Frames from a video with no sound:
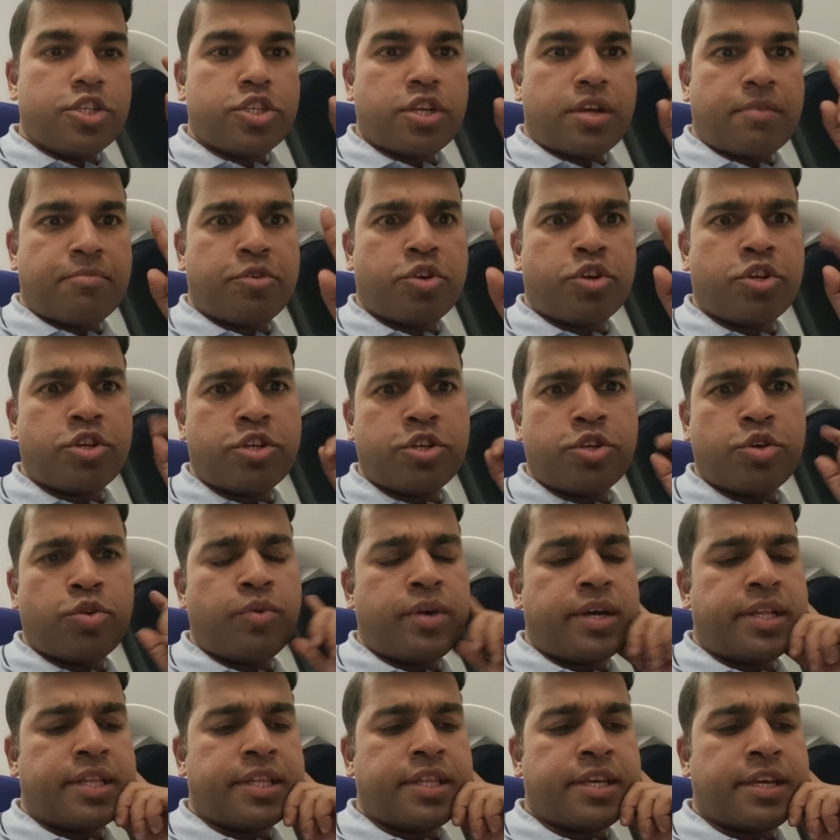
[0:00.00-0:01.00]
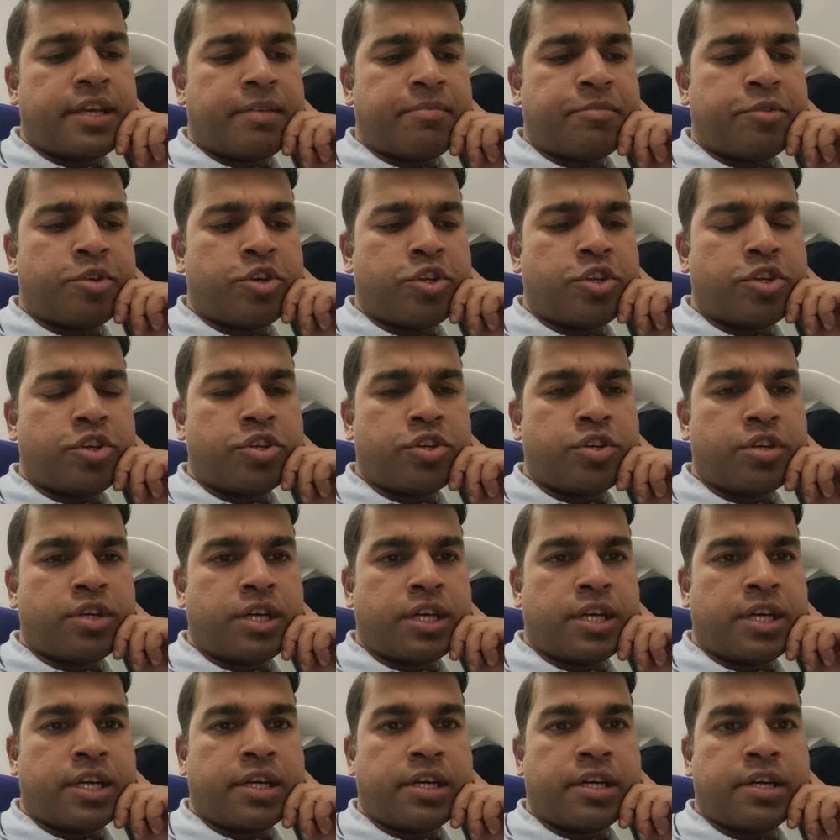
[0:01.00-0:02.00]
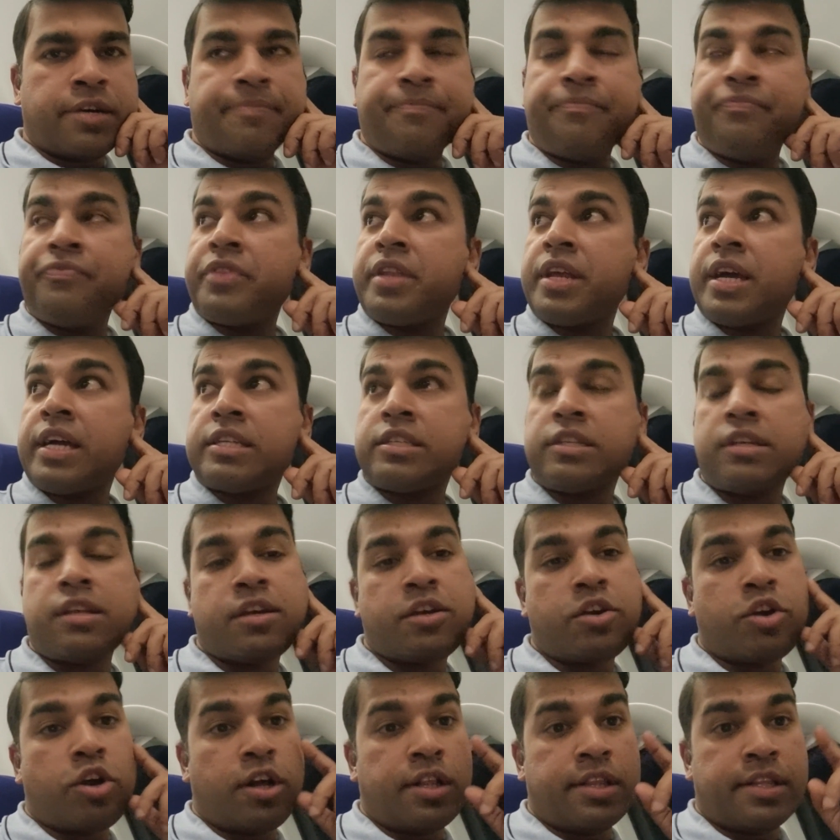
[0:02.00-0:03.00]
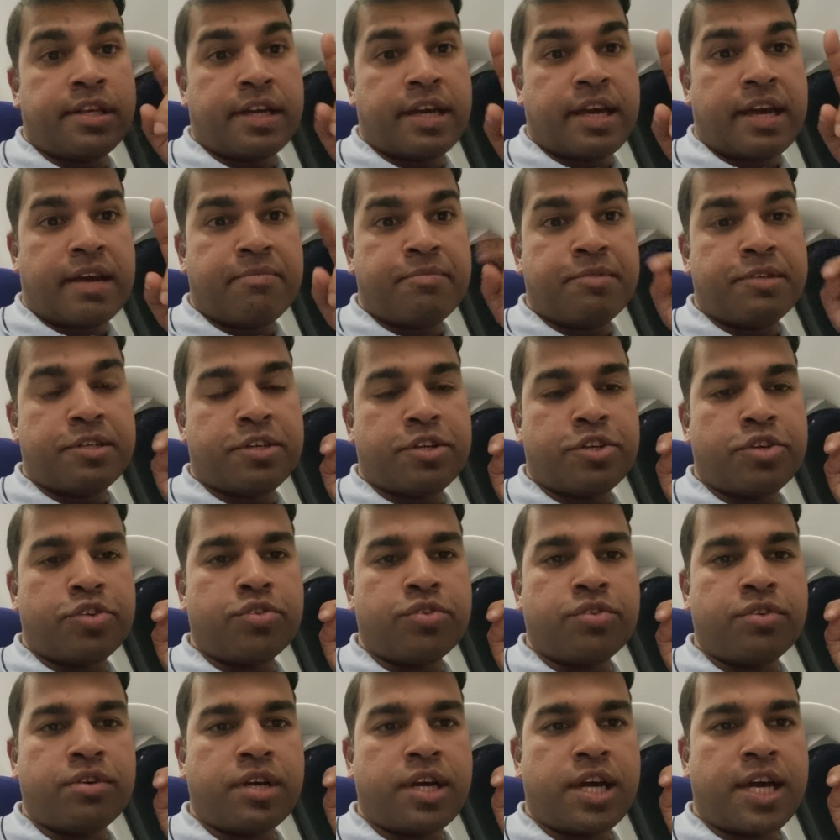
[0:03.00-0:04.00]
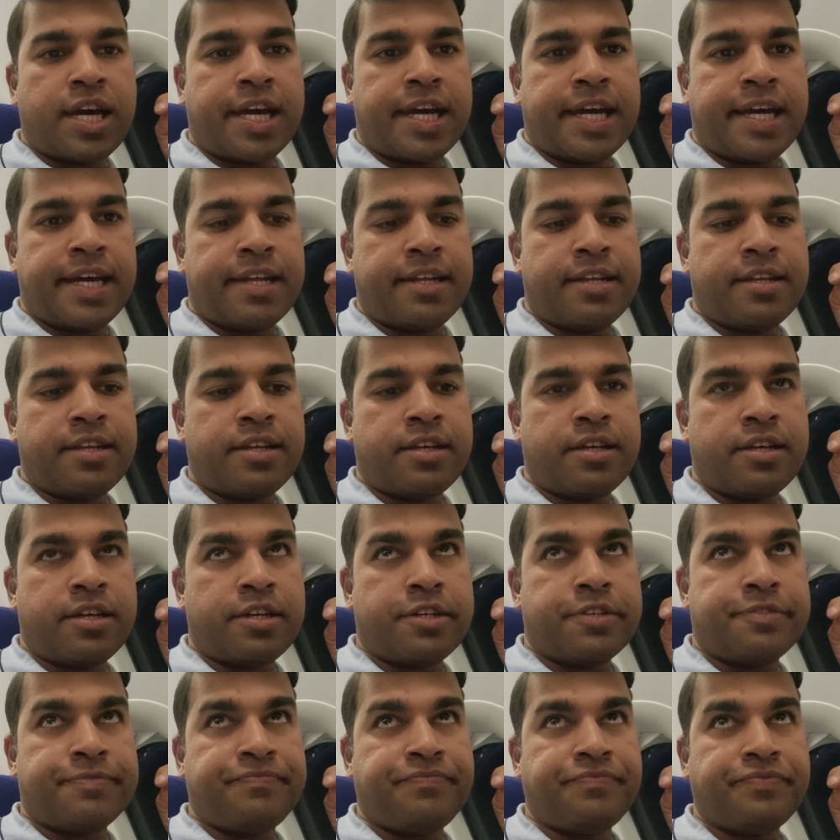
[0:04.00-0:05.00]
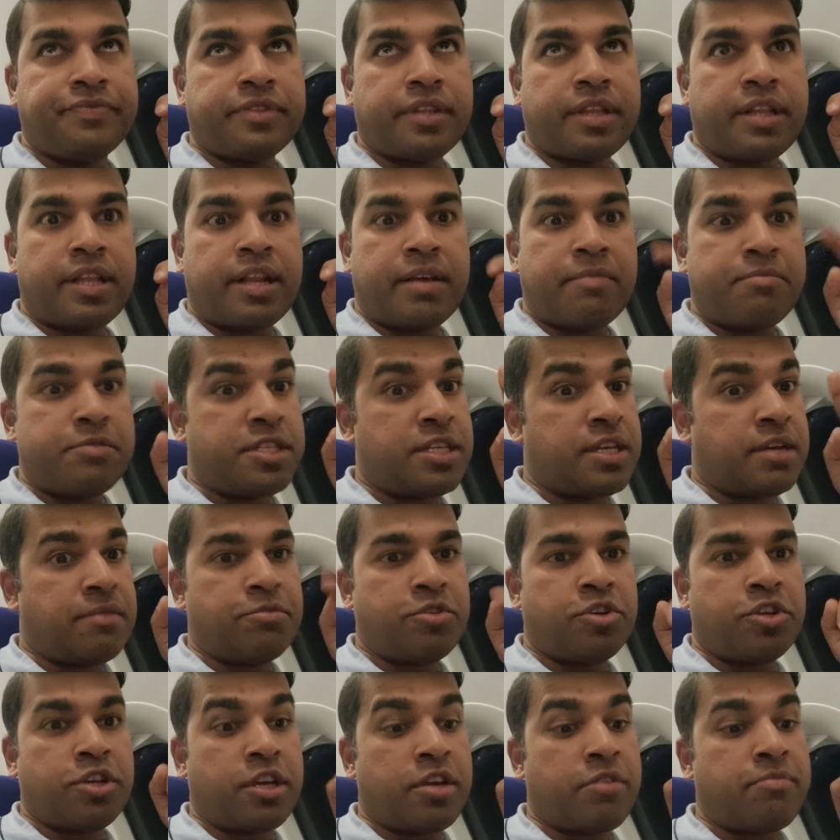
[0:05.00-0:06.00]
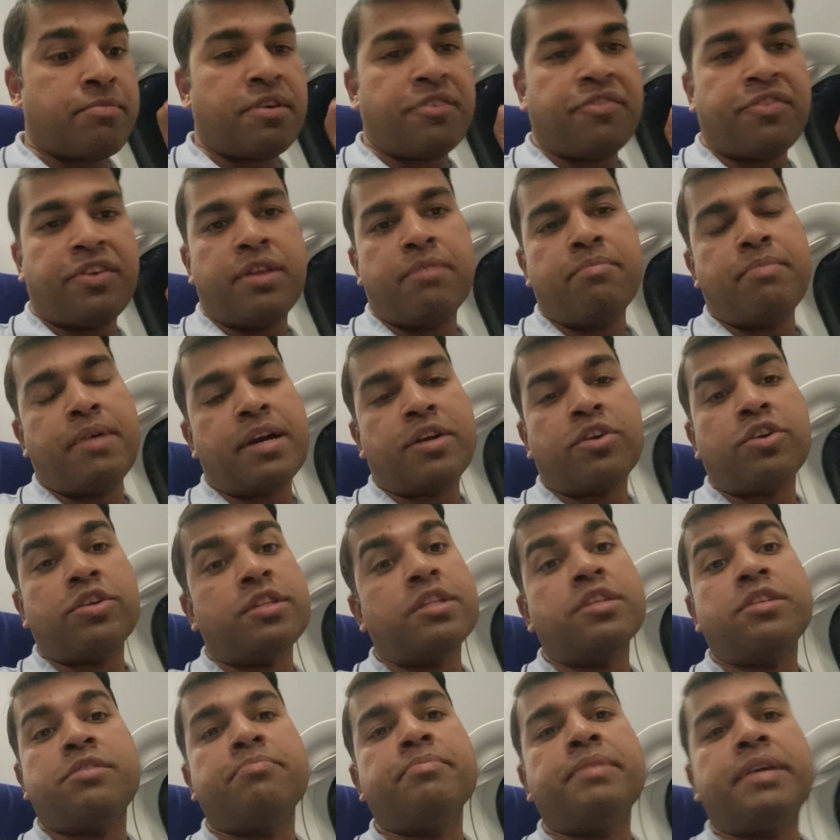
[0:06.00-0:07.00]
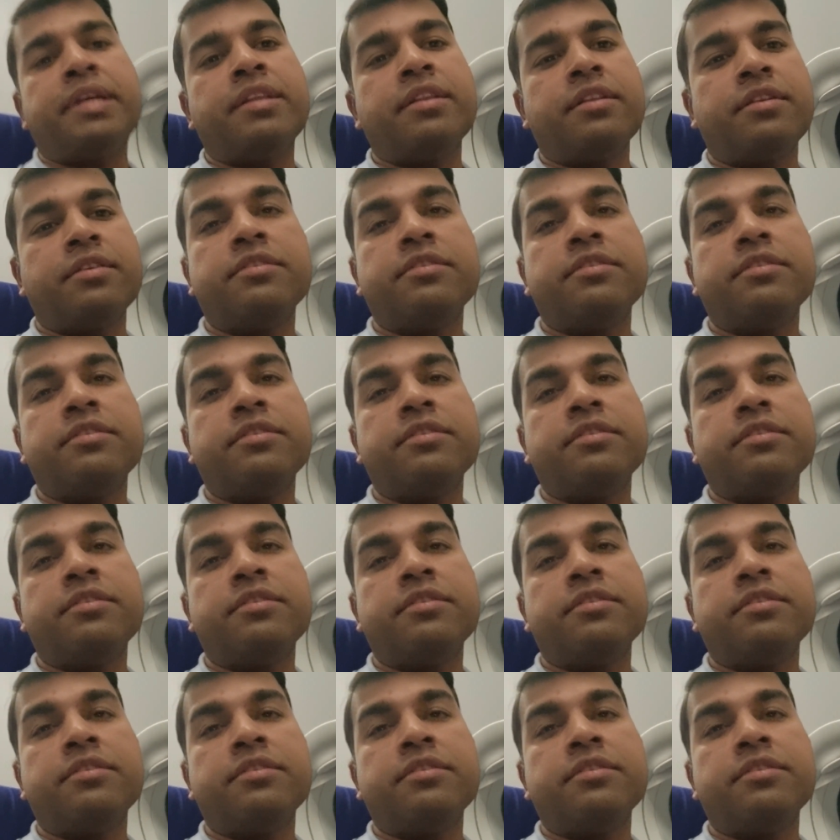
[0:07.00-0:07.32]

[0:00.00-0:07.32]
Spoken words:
So I'm gonna do one thing. I'm gonna actually call the cabin crew and let me see. I'm gonna give my feedback on this meal